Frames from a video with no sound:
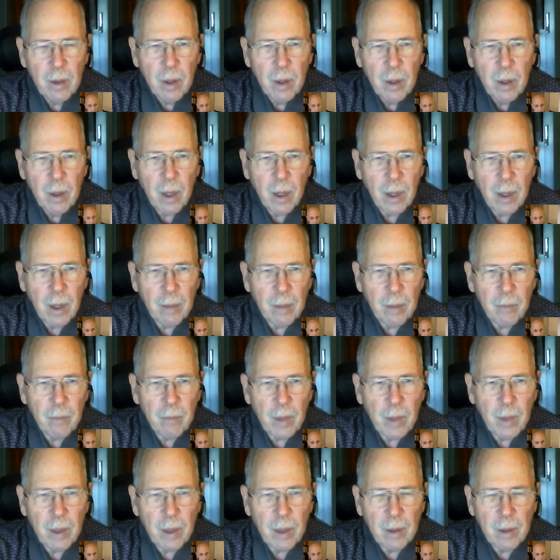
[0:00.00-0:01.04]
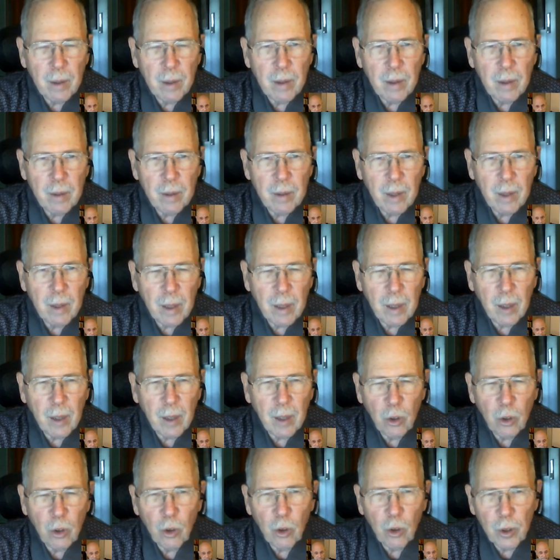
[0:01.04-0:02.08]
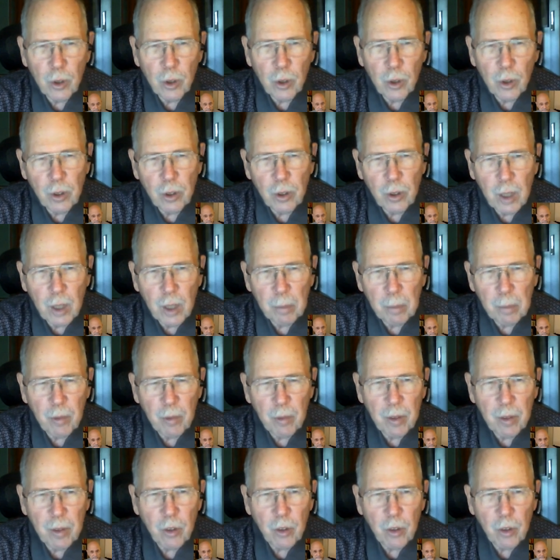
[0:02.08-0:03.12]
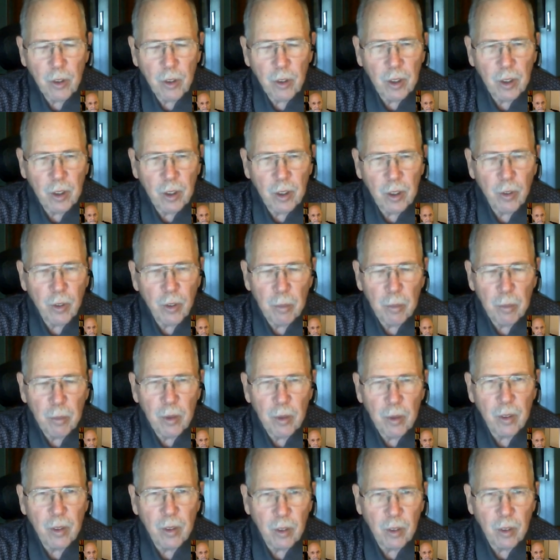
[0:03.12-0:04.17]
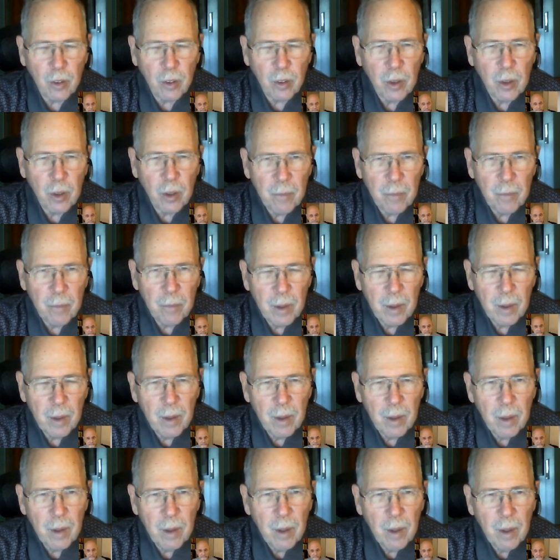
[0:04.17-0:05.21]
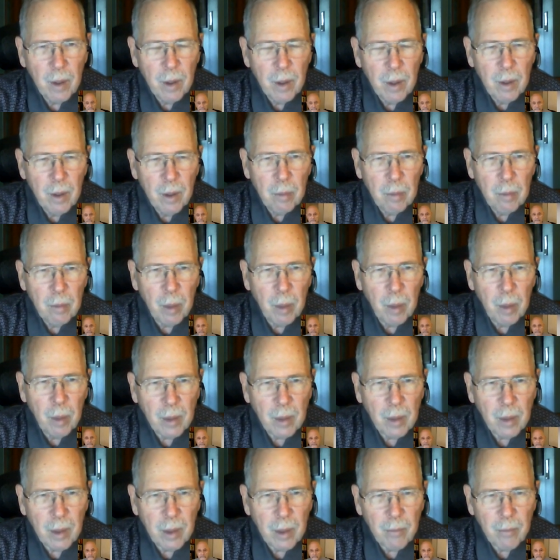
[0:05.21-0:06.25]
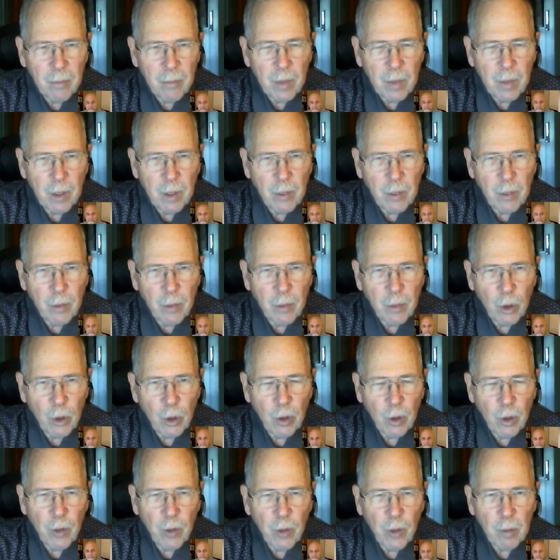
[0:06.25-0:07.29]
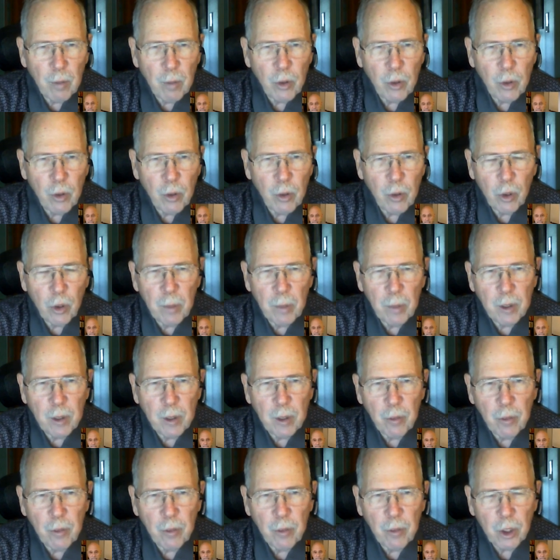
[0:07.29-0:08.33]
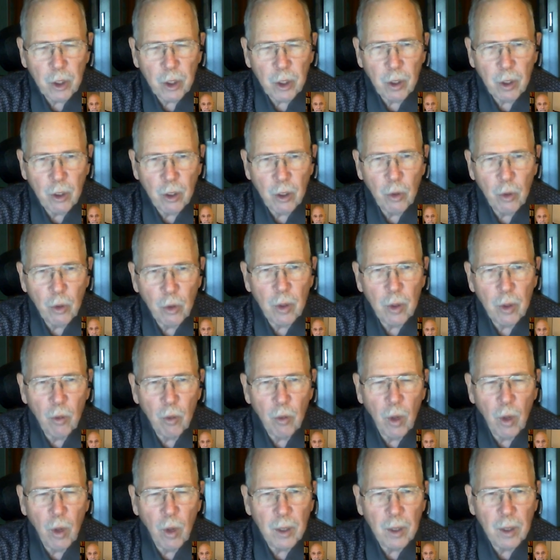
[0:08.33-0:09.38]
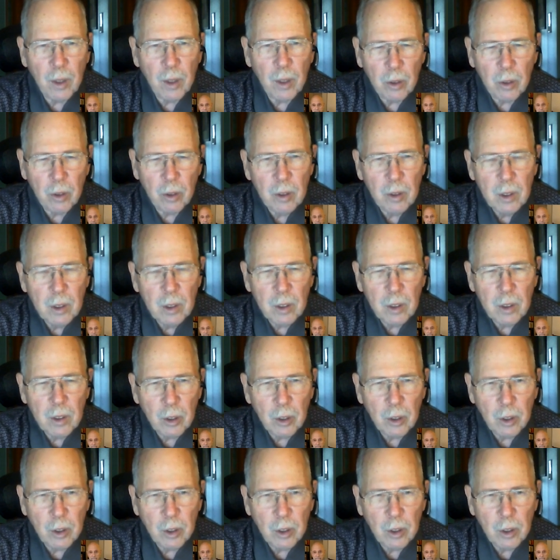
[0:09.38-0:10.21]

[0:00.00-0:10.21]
Um, and, and that got Google into a couple of interesting different businesses. But uh, if, if you're a pharmaceutical manufacturer, you wouldn't want your, your,